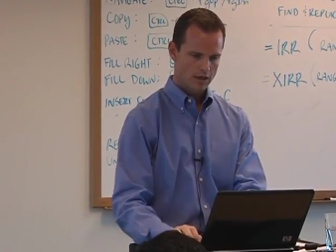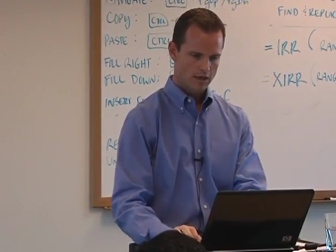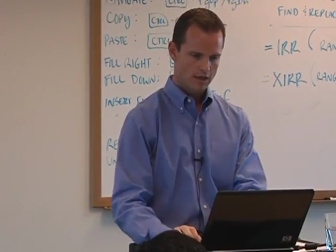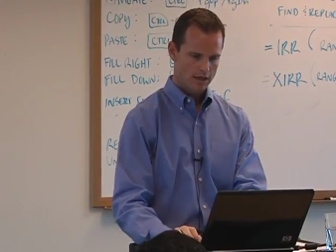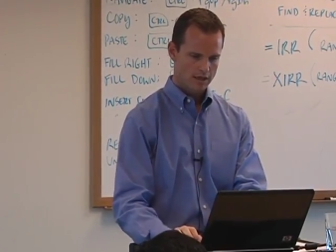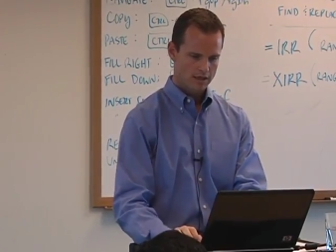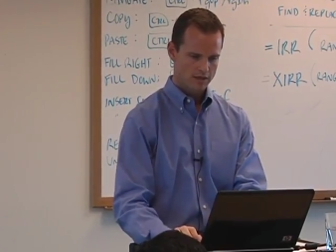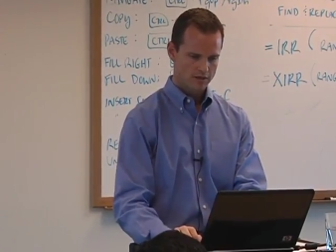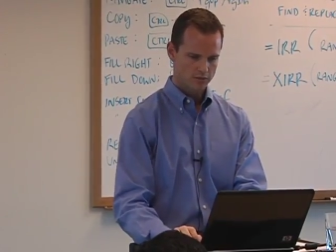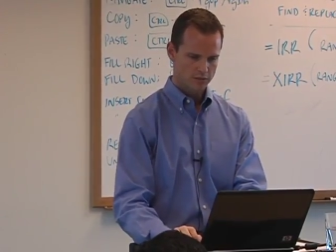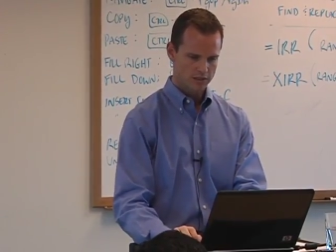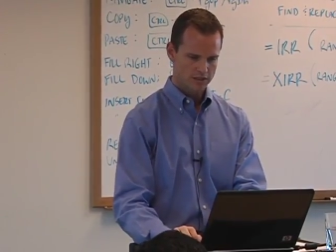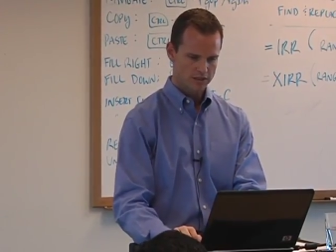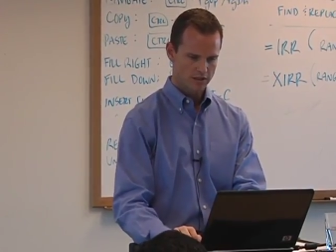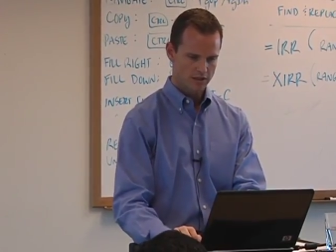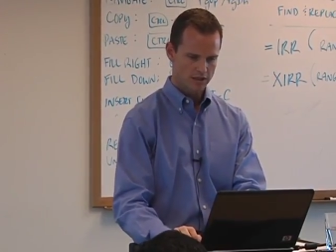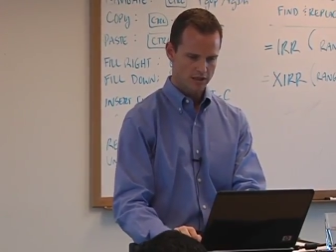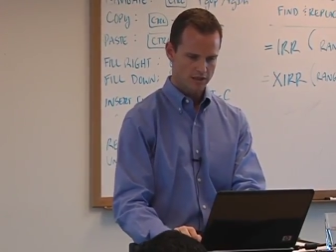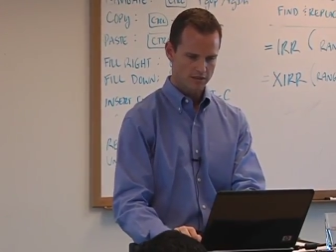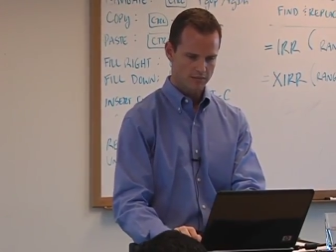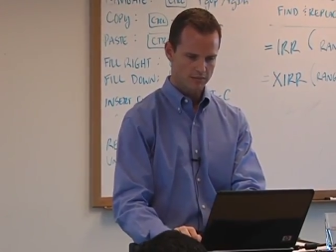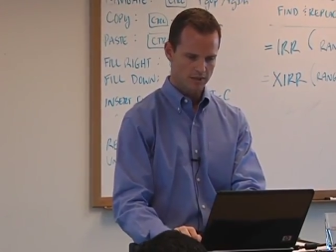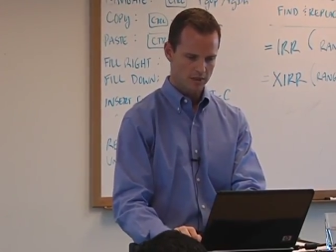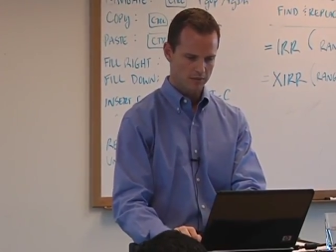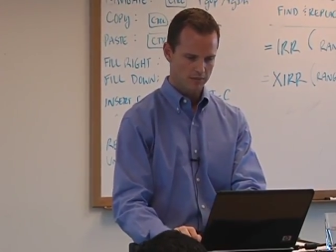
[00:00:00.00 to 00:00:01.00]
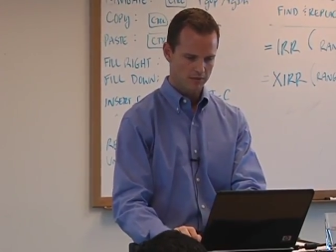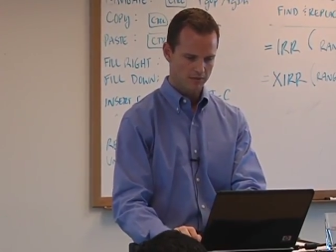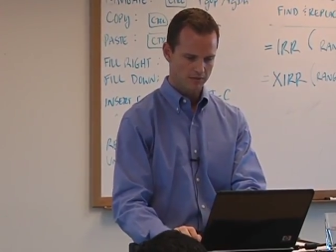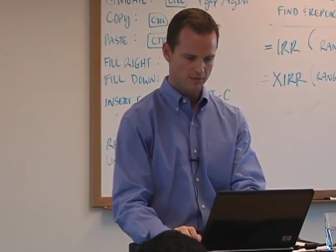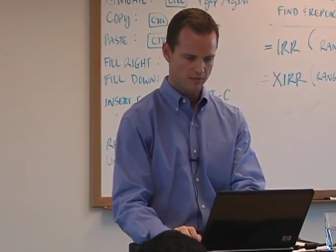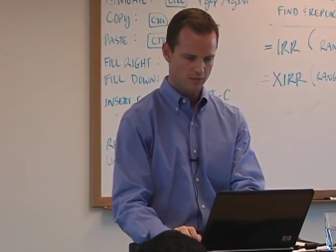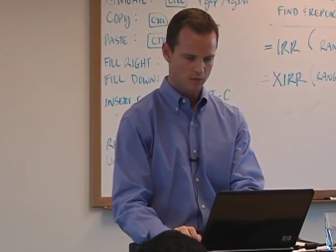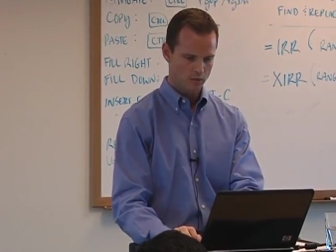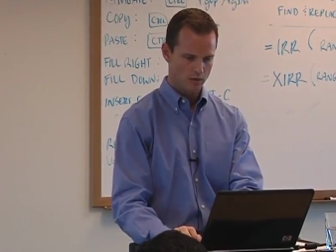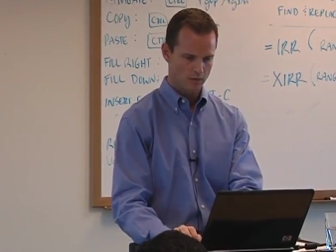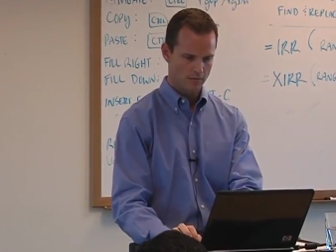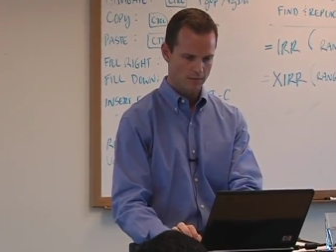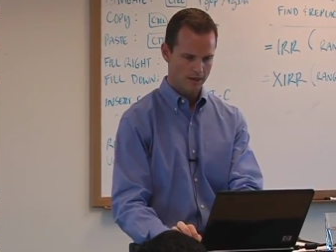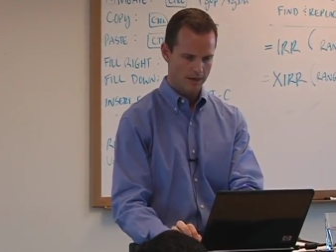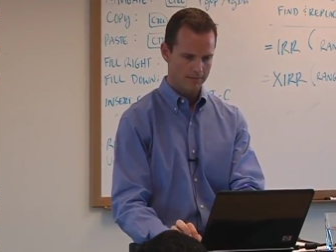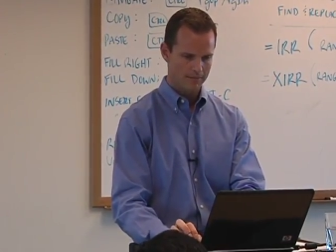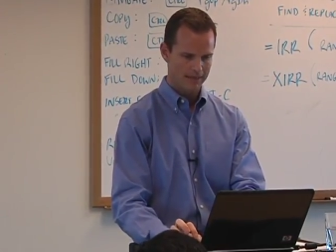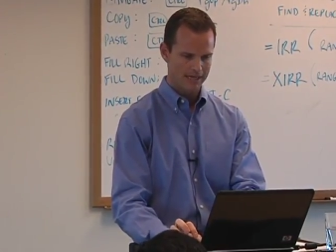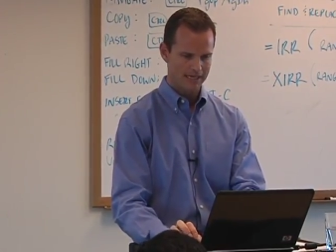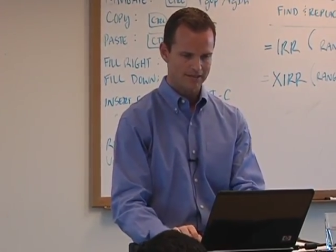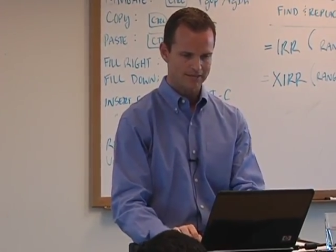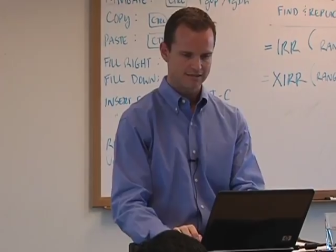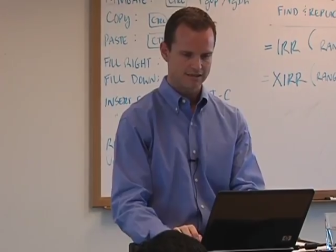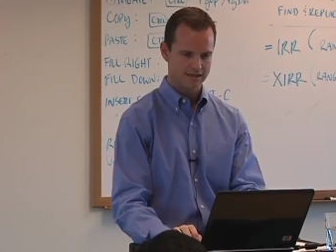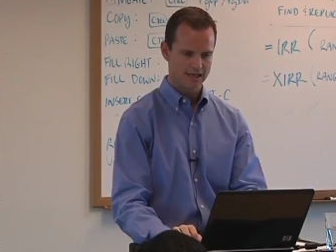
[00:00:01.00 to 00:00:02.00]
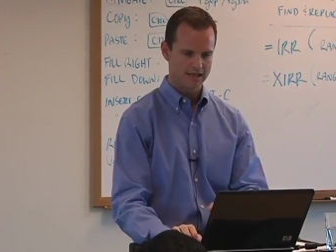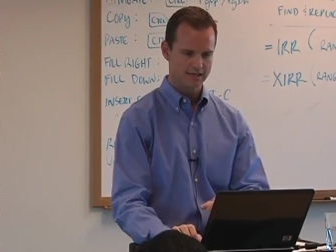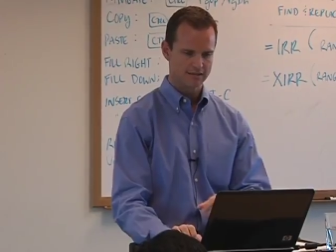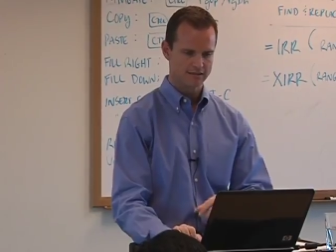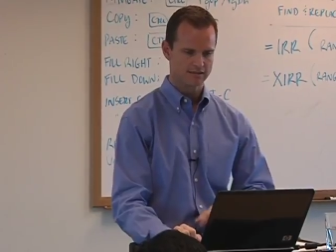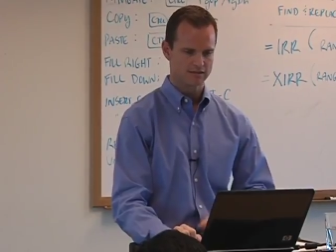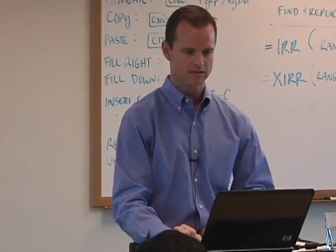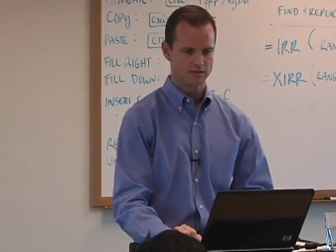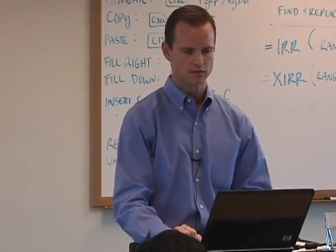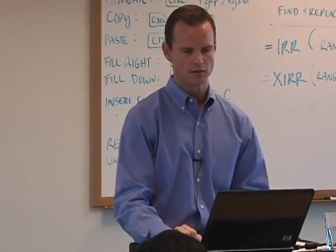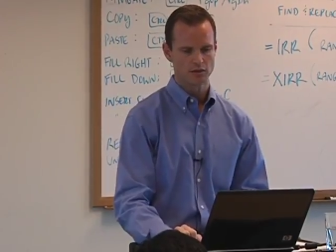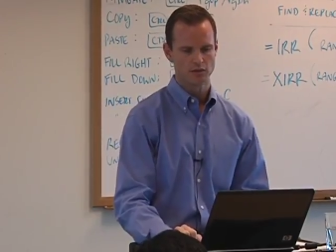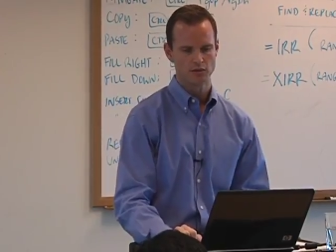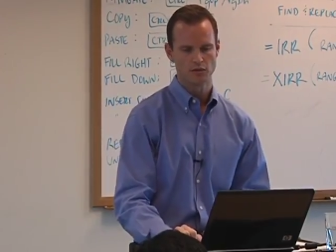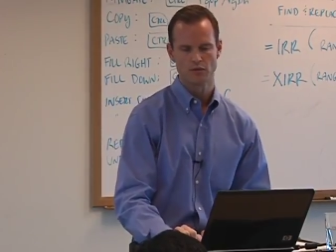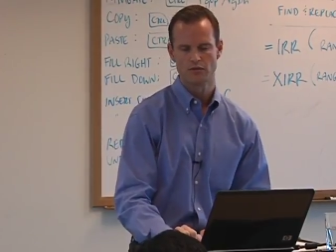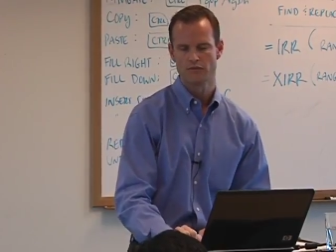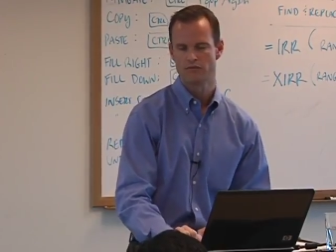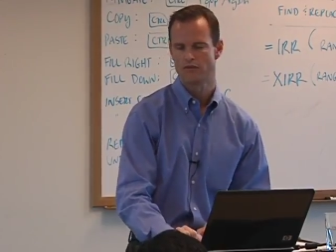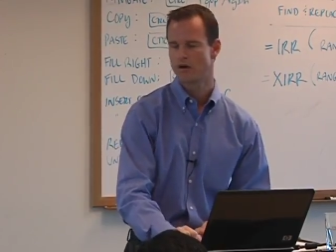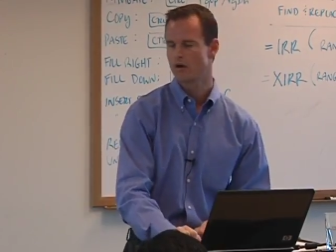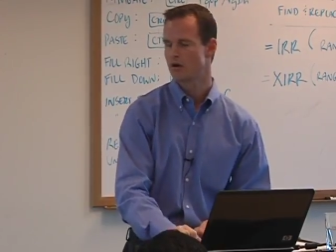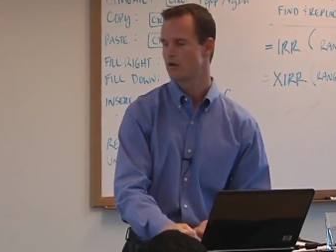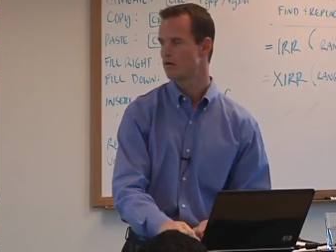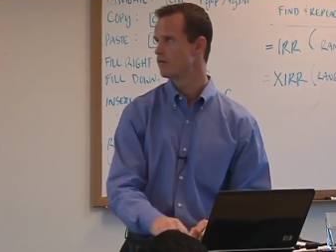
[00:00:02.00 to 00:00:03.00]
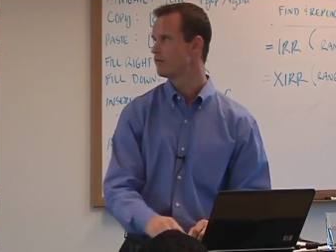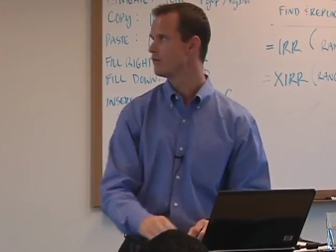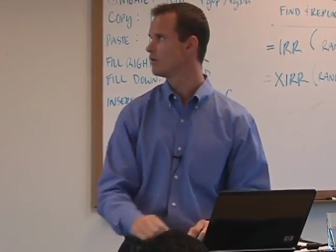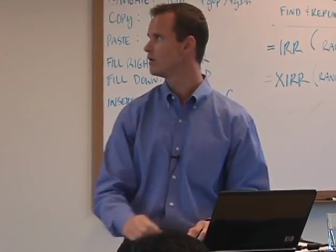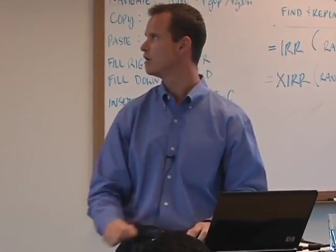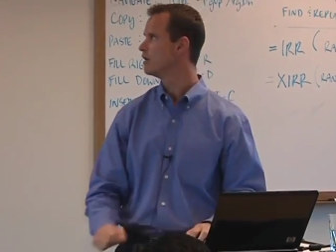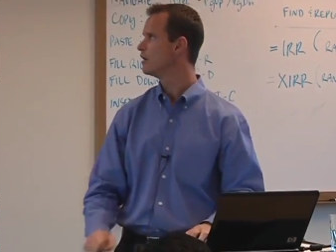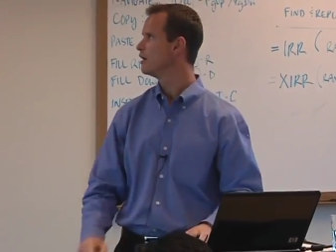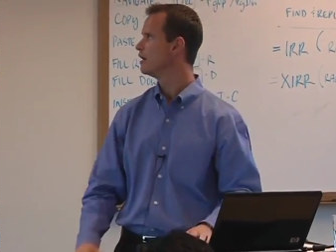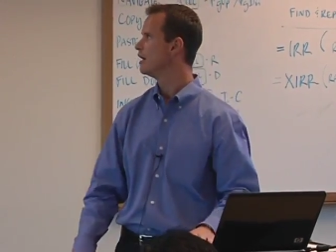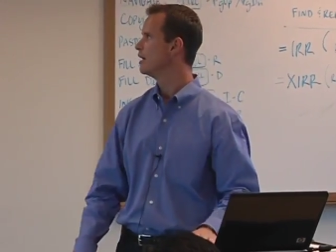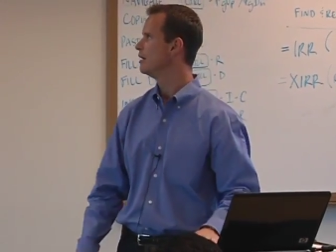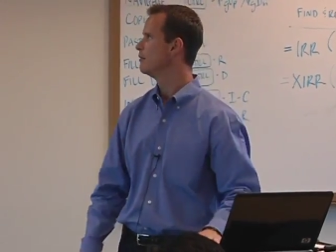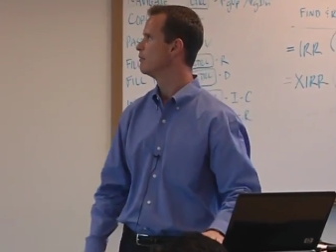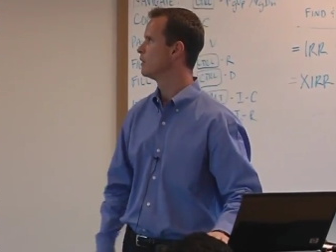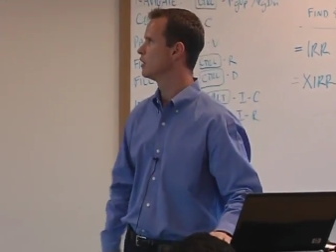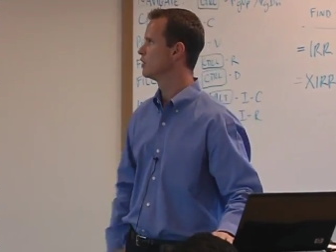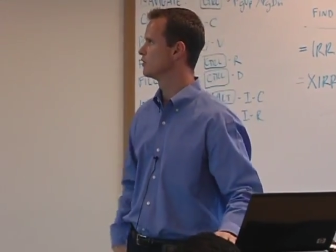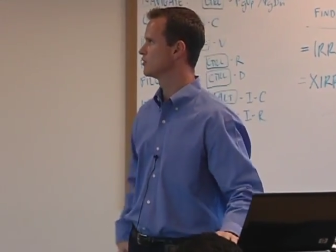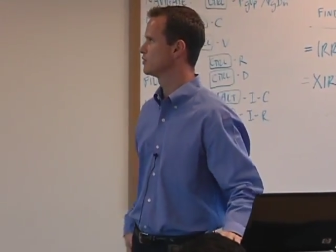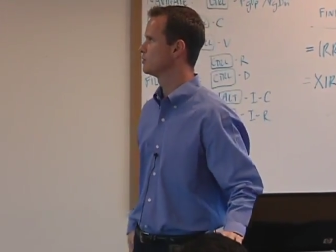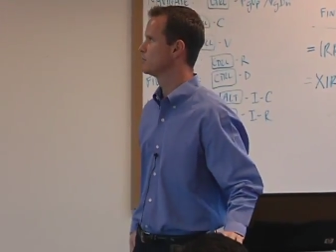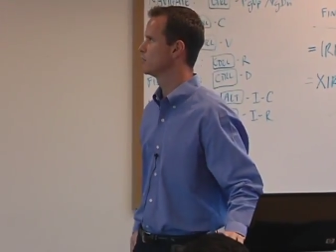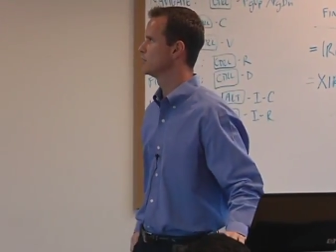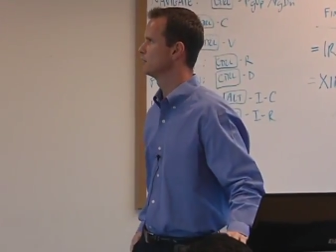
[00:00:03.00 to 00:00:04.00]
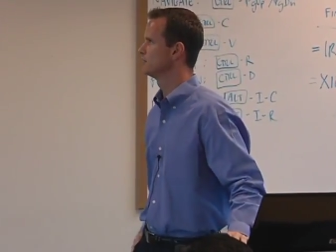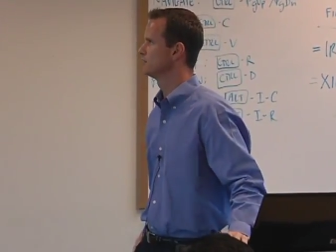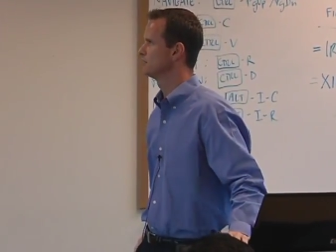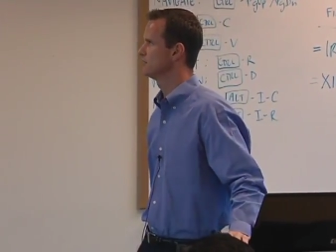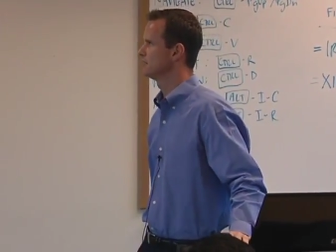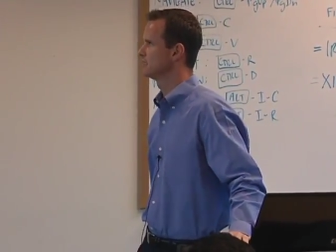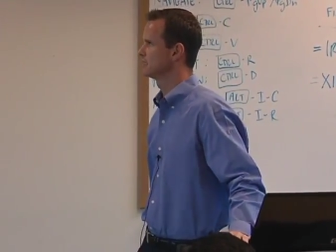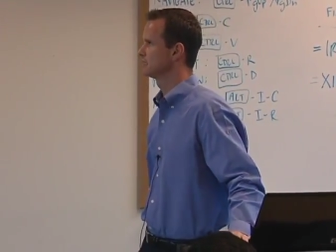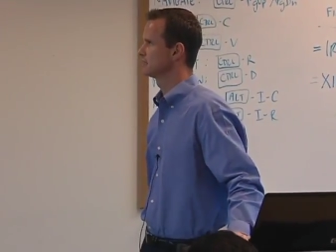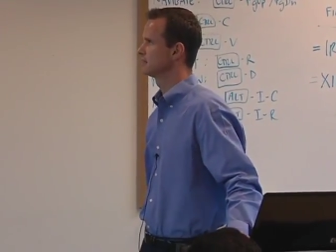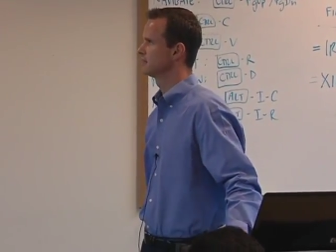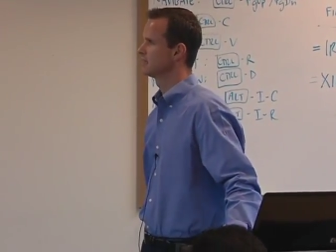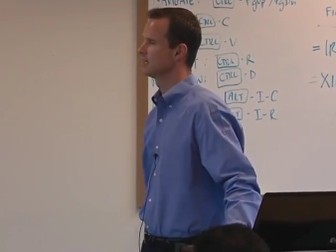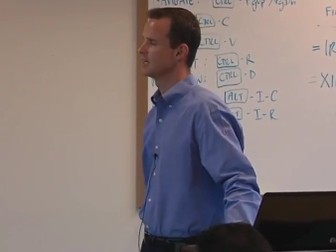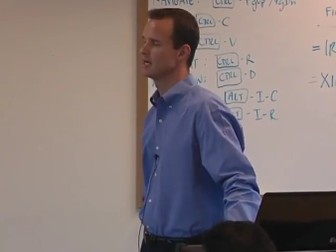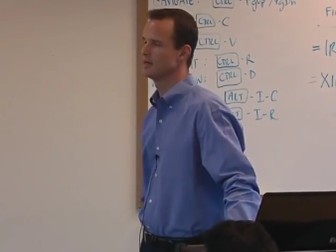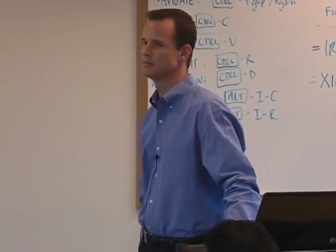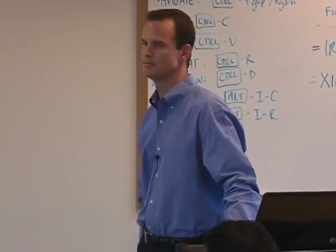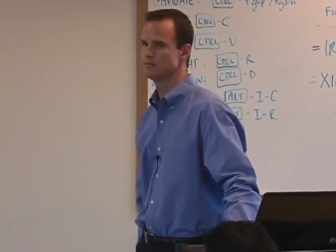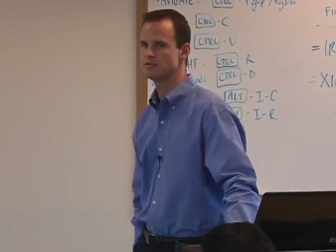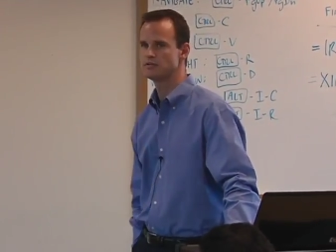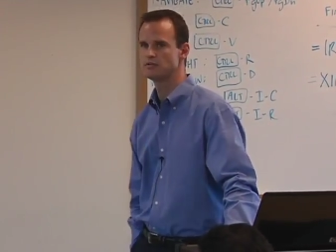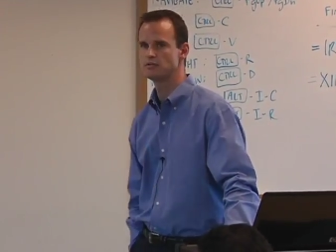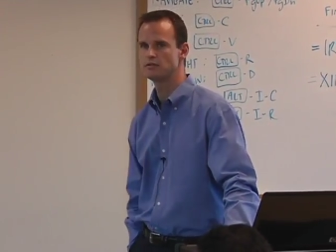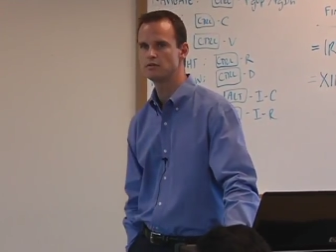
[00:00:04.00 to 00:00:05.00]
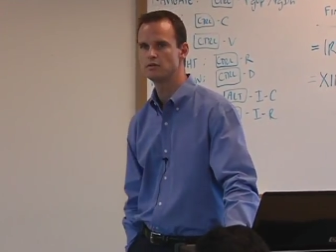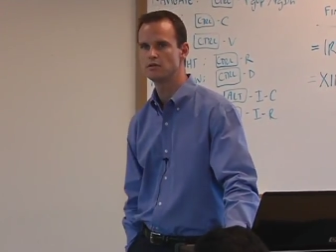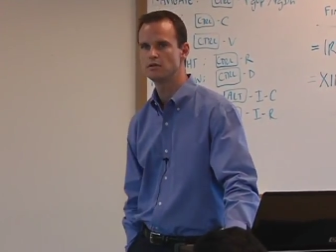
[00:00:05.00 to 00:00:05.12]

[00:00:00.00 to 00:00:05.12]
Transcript: And as we talked about before, my base case is going to involve a multiple of six times.